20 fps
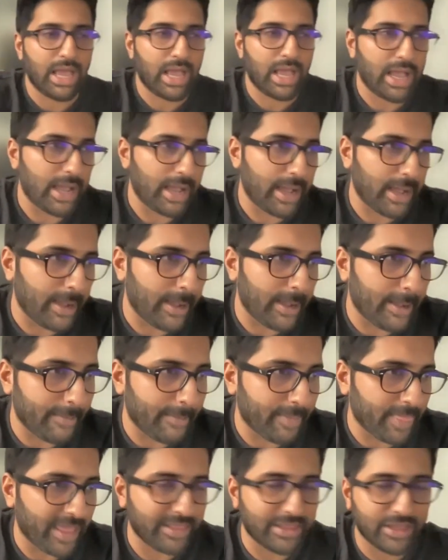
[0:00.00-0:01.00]

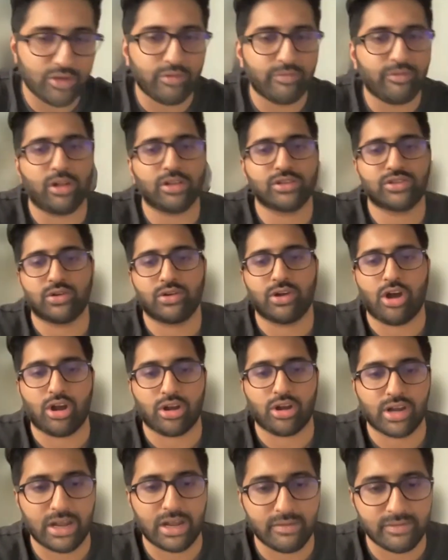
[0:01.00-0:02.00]
And then you've also
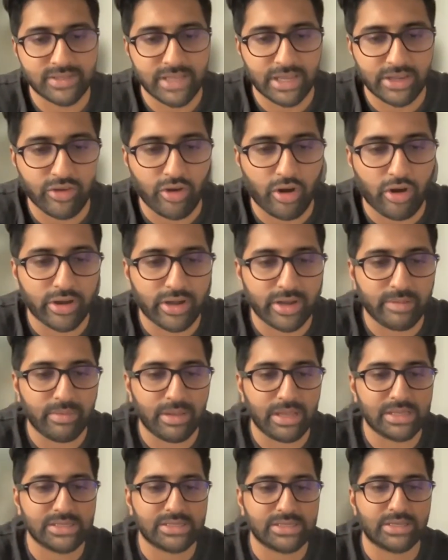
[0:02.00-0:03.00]
got kind of security
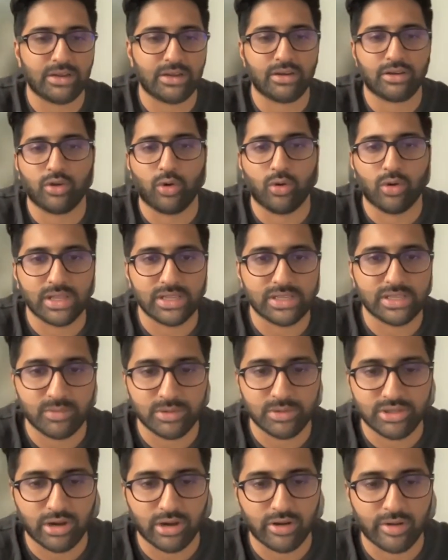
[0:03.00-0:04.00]
based tokens,
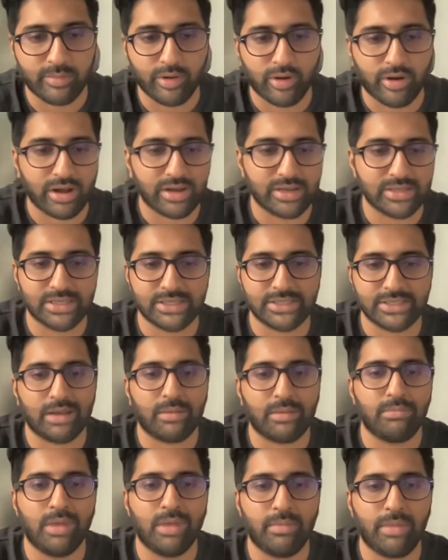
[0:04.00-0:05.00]
which are cryptocurrencies that
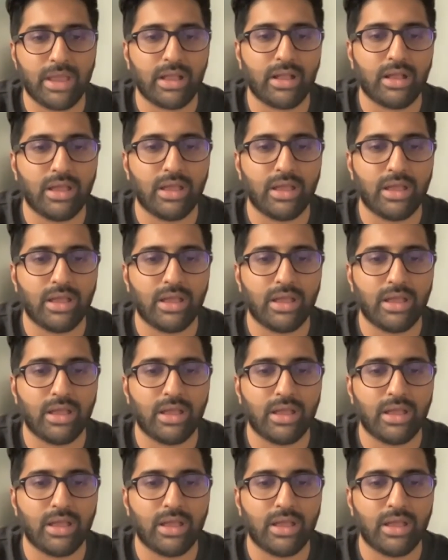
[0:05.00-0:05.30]
mimic